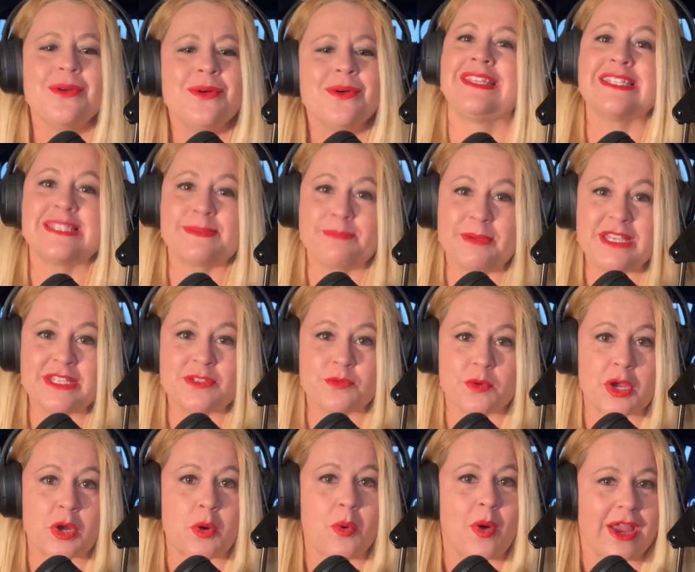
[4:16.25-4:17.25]
This piece
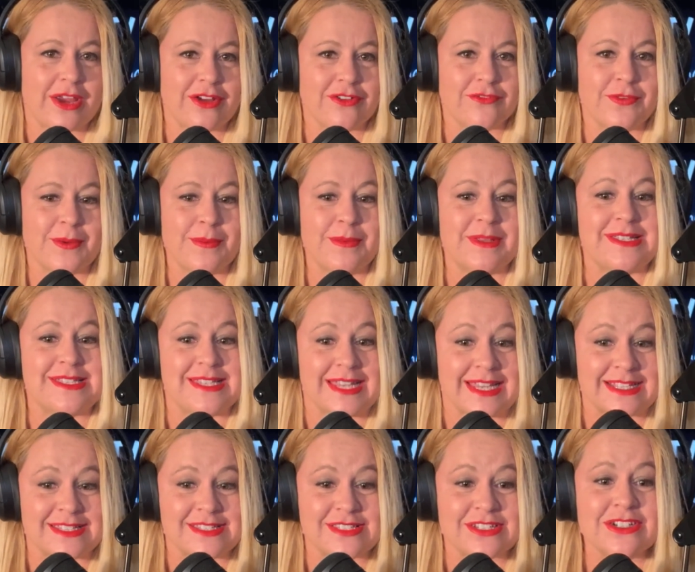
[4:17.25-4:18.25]
required from the
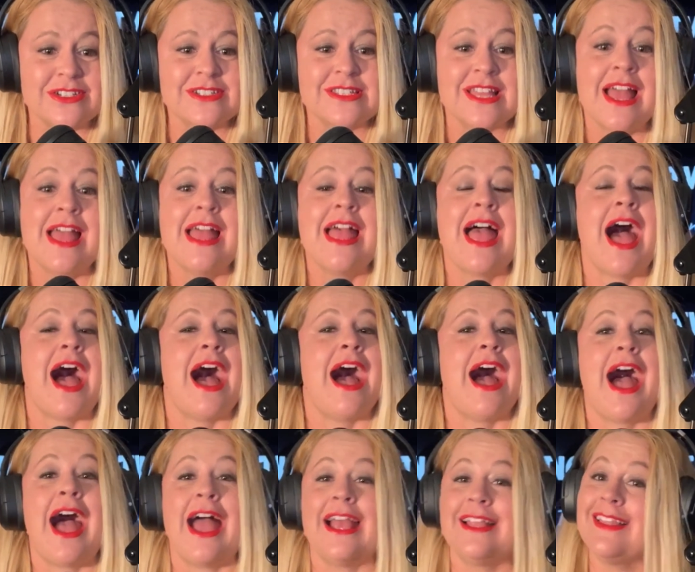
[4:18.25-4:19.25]
dancers a
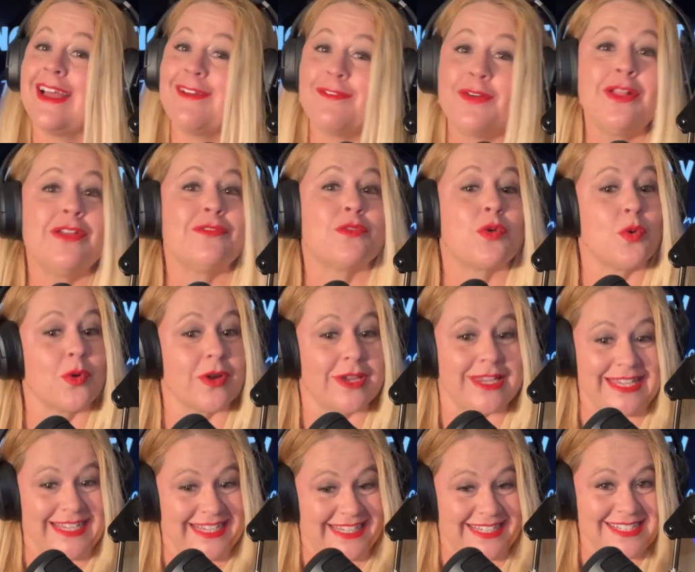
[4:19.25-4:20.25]
high level of
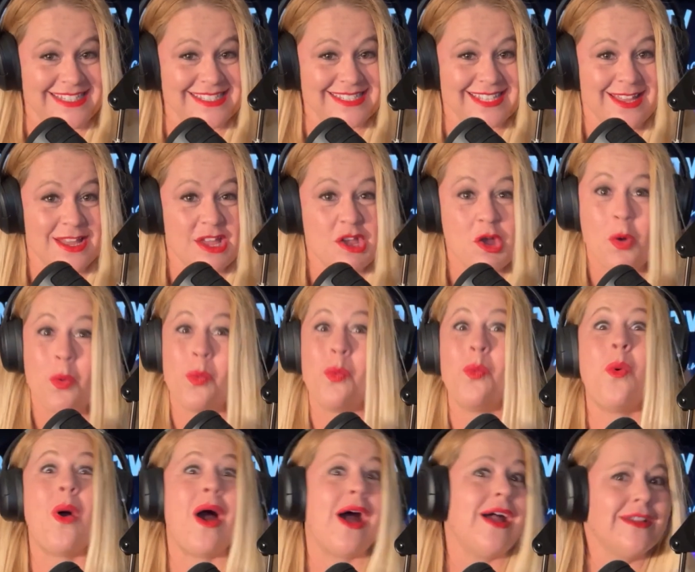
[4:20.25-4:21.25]
quirkiness,
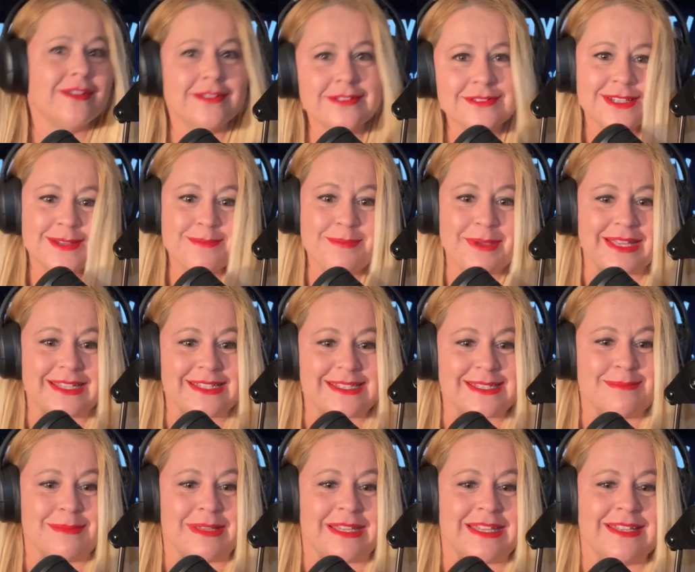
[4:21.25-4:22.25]
wild
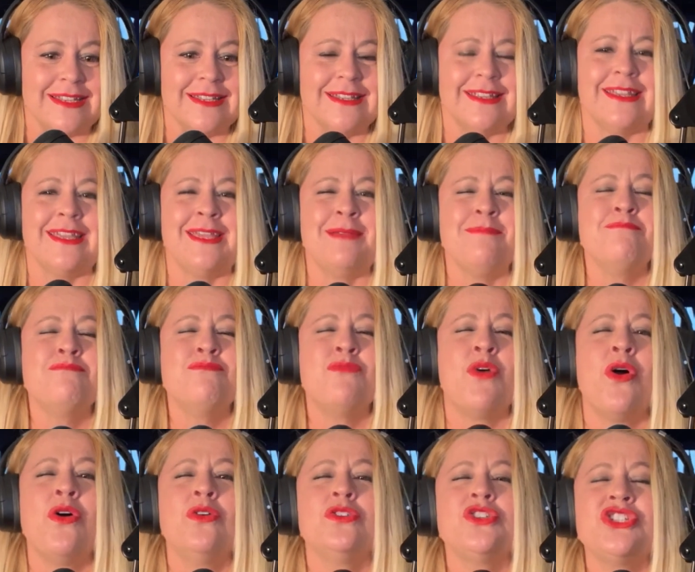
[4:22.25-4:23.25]
abandonment,
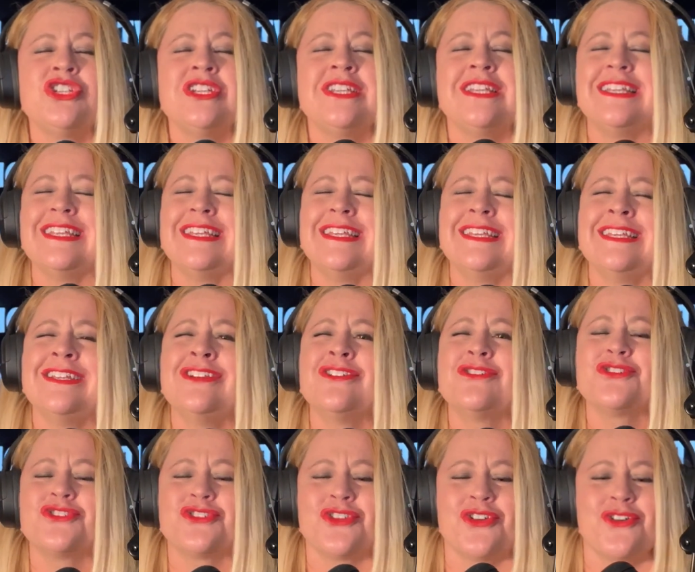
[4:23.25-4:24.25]
emotion, and
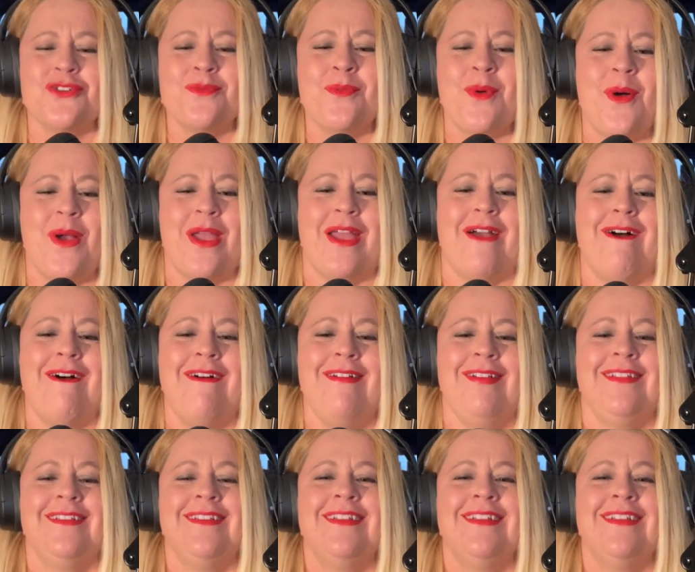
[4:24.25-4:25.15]
inner turmoil.